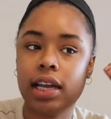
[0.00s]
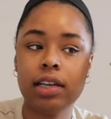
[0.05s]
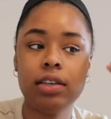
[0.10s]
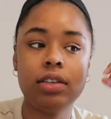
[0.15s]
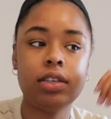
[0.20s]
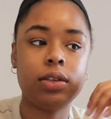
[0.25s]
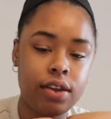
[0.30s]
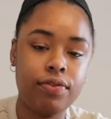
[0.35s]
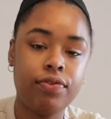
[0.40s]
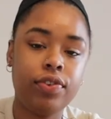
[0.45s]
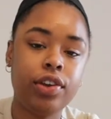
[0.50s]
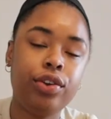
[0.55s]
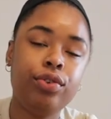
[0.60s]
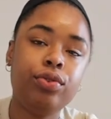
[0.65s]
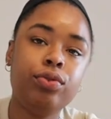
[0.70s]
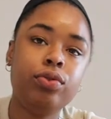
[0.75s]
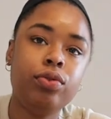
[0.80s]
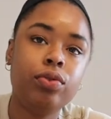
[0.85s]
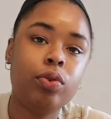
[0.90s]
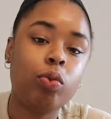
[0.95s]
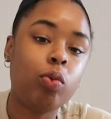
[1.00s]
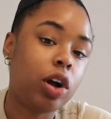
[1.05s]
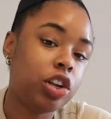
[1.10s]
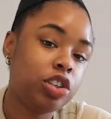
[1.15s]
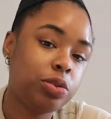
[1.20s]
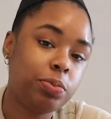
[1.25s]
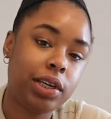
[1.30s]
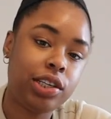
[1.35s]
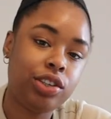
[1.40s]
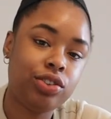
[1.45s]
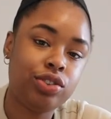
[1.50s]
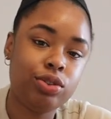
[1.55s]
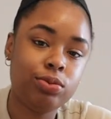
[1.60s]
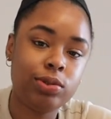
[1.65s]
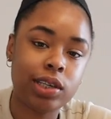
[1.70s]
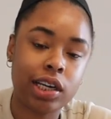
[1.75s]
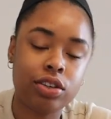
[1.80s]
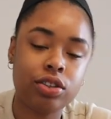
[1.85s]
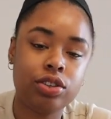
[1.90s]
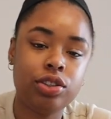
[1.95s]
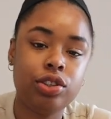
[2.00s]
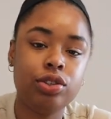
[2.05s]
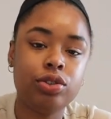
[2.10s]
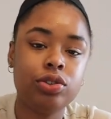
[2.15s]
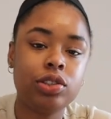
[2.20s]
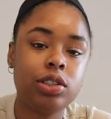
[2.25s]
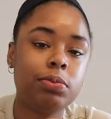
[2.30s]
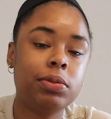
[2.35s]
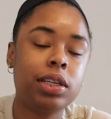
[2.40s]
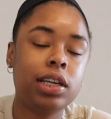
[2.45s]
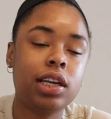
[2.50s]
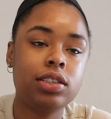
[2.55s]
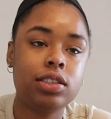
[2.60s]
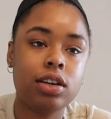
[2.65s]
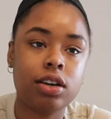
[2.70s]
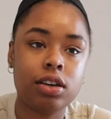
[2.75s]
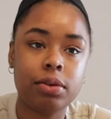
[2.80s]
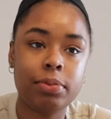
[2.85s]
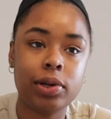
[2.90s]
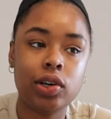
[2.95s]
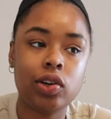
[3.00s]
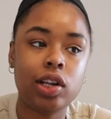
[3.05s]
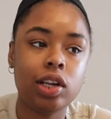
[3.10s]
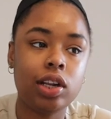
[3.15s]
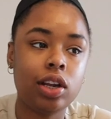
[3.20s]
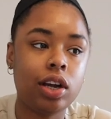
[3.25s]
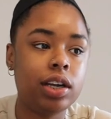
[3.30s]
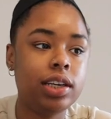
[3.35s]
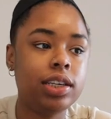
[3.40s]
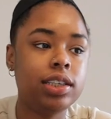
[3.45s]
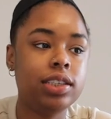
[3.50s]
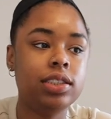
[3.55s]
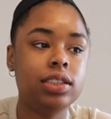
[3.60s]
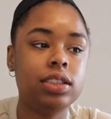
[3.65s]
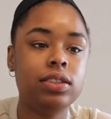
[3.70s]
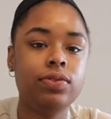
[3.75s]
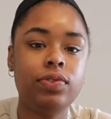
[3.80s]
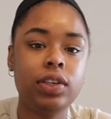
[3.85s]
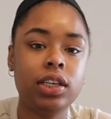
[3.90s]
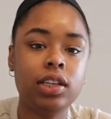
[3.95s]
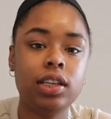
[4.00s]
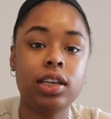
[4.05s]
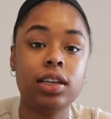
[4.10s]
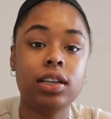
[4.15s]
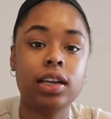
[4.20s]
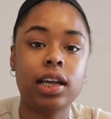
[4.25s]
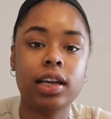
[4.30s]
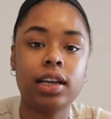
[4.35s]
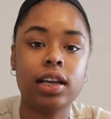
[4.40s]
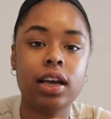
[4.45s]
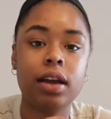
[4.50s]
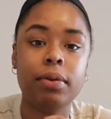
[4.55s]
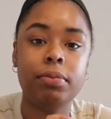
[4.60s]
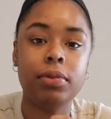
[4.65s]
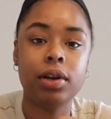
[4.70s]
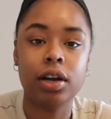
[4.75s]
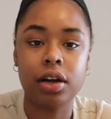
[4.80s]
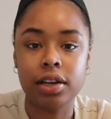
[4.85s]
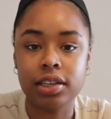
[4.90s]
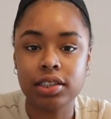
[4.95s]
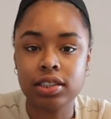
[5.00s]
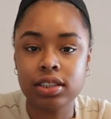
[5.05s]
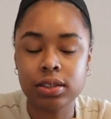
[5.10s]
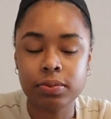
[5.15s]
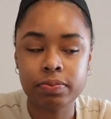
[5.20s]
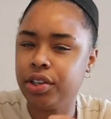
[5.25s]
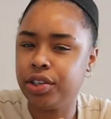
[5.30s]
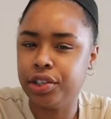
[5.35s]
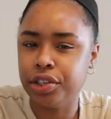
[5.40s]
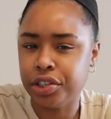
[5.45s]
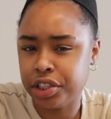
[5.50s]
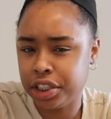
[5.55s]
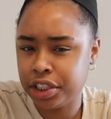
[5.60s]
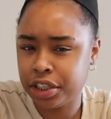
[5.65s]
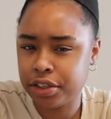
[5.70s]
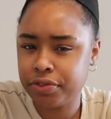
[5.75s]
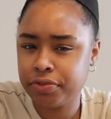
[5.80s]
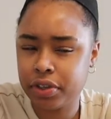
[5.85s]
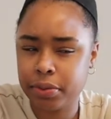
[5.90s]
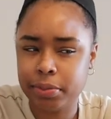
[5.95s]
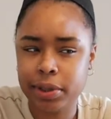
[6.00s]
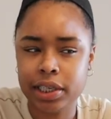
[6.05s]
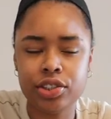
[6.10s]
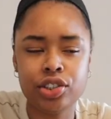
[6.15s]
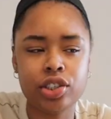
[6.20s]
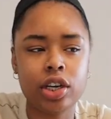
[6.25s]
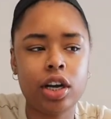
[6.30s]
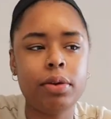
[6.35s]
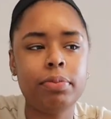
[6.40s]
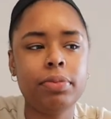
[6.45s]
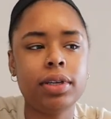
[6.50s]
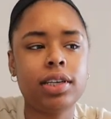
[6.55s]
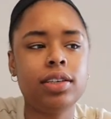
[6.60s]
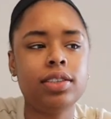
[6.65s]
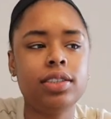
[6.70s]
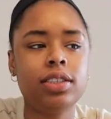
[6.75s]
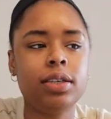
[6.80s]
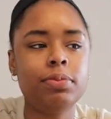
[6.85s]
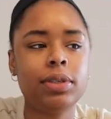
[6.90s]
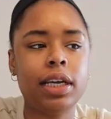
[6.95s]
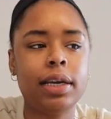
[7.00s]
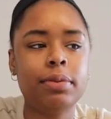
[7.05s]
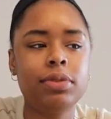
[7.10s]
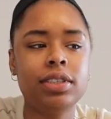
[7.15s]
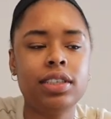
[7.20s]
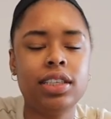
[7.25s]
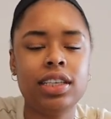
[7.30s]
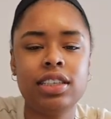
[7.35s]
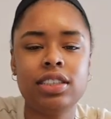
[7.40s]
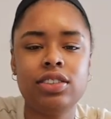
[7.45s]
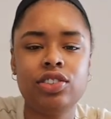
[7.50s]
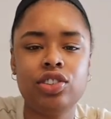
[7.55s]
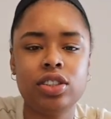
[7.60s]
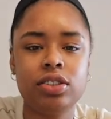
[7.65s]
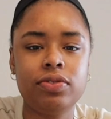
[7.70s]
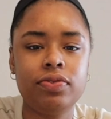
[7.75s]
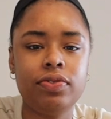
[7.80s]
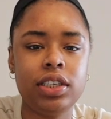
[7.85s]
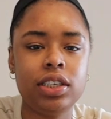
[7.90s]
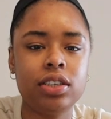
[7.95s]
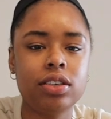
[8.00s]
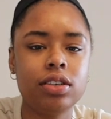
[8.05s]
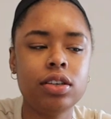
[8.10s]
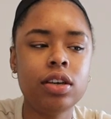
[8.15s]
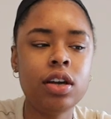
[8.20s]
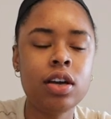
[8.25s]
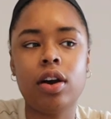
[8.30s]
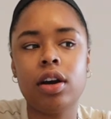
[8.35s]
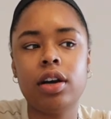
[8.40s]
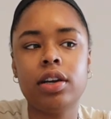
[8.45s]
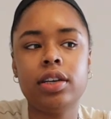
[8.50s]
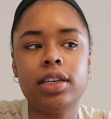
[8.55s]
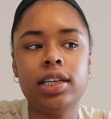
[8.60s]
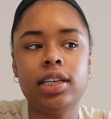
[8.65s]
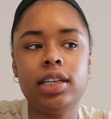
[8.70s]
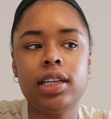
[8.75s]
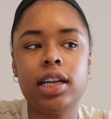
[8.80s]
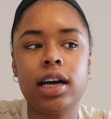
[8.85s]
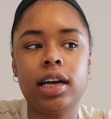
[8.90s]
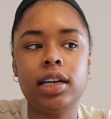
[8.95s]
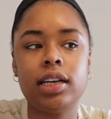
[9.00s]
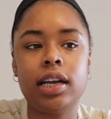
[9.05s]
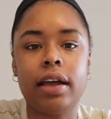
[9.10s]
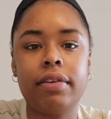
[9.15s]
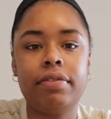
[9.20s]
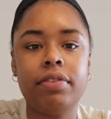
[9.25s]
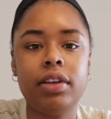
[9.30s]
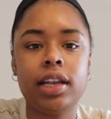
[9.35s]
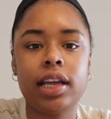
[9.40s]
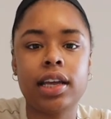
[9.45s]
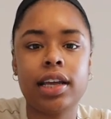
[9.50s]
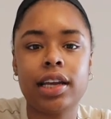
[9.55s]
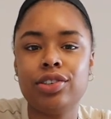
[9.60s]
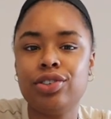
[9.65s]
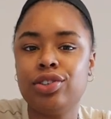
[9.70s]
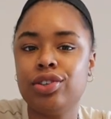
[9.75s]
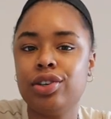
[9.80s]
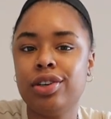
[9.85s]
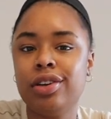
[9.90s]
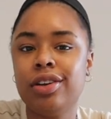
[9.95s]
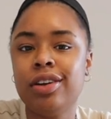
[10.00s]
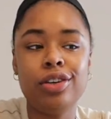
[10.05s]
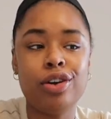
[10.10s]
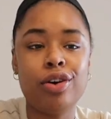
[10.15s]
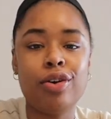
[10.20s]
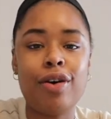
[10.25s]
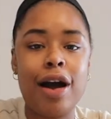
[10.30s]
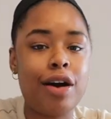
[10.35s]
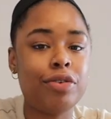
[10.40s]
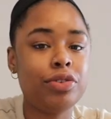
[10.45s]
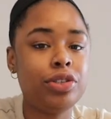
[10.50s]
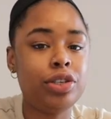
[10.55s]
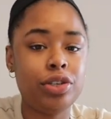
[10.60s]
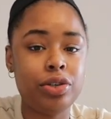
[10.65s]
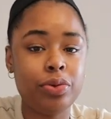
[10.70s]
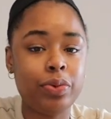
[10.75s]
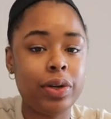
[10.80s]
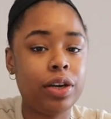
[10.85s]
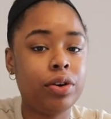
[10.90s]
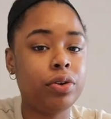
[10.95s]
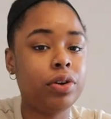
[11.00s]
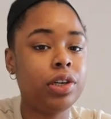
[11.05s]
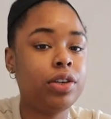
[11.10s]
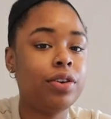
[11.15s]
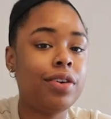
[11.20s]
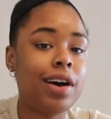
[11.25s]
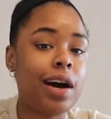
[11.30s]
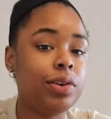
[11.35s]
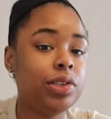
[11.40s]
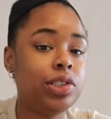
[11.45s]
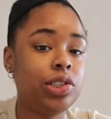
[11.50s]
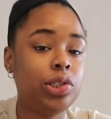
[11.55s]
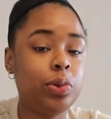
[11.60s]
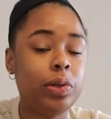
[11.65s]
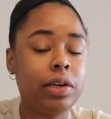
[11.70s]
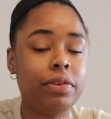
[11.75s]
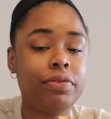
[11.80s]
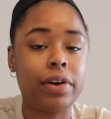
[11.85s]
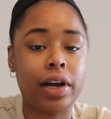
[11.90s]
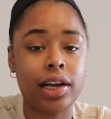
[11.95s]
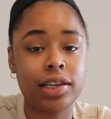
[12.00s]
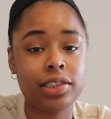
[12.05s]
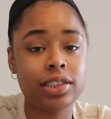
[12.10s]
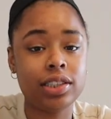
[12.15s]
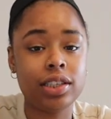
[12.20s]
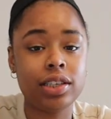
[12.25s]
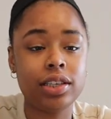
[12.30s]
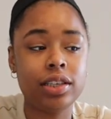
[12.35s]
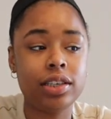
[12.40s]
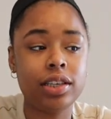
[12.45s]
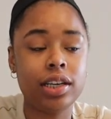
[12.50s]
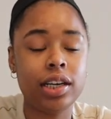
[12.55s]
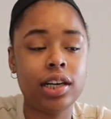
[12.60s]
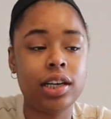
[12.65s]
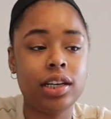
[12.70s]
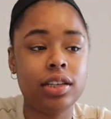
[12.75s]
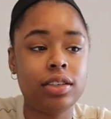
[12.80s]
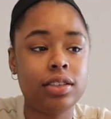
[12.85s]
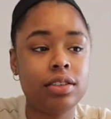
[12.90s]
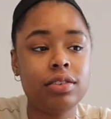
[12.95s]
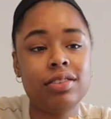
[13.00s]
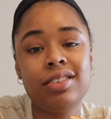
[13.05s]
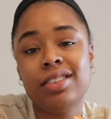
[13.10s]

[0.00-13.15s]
And if you watch my YouTube channel, you know something I talk about a lot is feeling like I'm not good enough for my job, because sometimes things just feel hard in that I feel like I should know how to do it or know how to do it faster, and